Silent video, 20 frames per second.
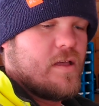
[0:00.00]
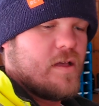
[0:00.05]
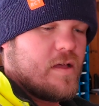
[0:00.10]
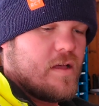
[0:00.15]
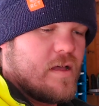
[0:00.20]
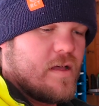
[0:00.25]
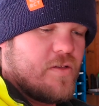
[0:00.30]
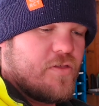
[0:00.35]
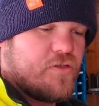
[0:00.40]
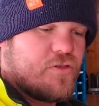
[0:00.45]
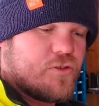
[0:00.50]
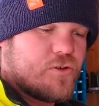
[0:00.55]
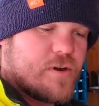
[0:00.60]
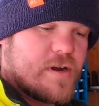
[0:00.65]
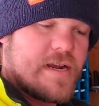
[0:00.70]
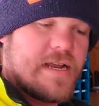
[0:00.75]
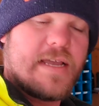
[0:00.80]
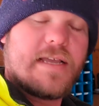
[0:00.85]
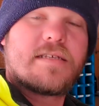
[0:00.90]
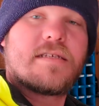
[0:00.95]
Uh,
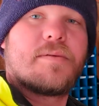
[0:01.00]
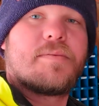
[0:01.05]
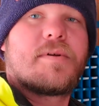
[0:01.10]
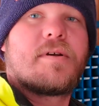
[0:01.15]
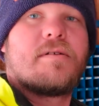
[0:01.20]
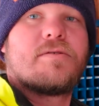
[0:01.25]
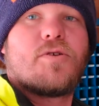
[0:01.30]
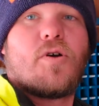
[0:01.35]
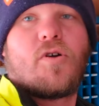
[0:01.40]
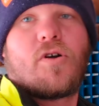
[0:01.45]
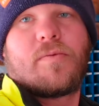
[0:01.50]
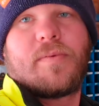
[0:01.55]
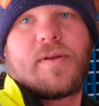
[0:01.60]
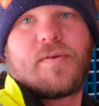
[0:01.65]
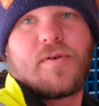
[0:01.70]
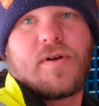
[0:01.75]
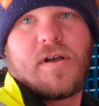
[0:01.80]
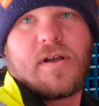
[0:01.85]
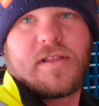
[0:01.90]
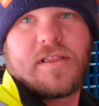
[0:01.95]
three, something goes horribly
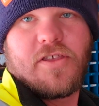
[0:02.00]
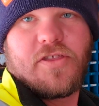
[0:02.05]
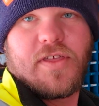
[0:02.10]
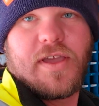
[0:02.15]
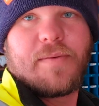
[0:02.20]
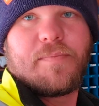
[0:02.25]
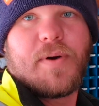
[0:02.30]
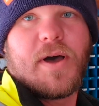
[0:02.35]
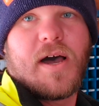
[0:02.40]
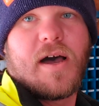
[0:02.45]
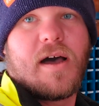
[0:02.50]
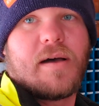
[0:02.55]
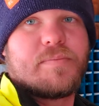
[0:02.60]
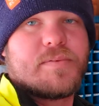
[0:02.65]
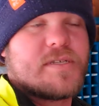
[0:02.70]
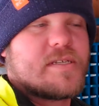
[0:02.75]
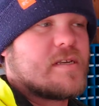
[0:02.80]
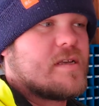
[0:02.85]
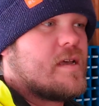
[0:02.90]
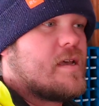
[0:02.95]
wrong and the thing
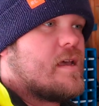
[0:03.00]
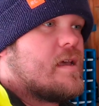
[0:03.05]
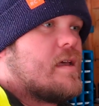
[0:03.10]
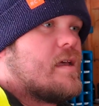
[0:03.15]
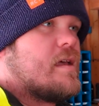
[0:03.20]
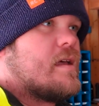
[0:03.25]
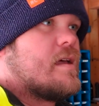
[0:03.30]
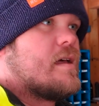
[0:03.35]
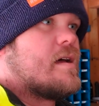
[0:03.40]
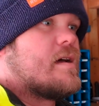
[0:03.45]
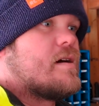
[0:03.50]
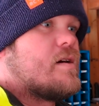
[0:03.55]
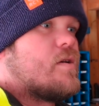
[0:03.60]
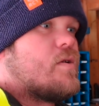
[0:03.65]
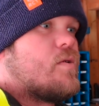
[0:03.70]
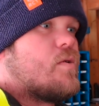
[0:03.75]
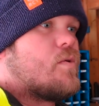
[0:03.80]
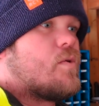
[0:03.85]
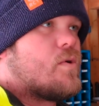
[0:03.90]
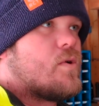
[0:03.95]
pops.
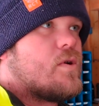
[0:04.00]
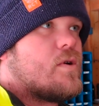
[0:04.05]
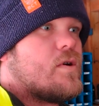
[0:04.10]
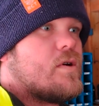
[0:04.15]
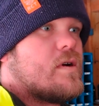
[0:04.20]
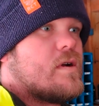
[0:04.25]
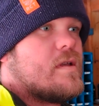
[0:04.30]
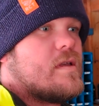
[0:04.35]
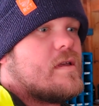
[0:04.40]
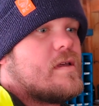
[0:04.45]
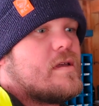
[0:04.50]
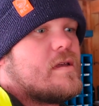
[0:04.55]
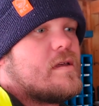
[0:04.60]
Or